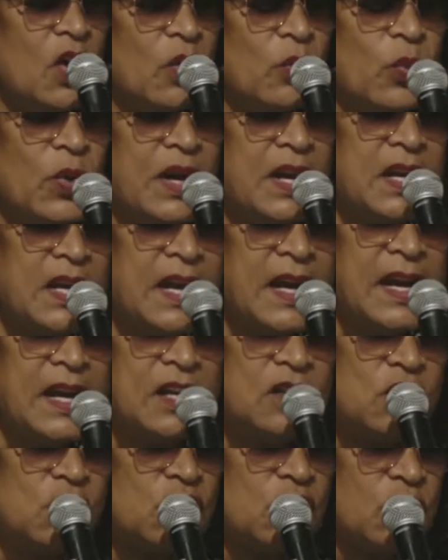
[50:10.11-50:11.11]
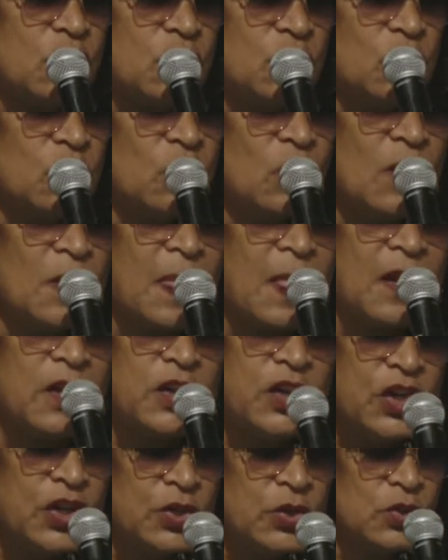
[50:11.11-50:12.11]
We need to
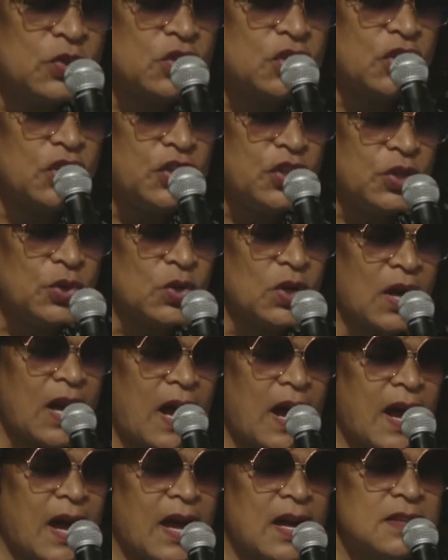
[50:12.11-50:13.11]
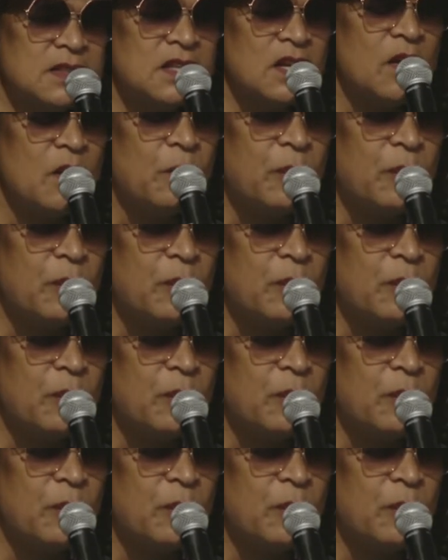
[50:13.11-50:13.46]
utilize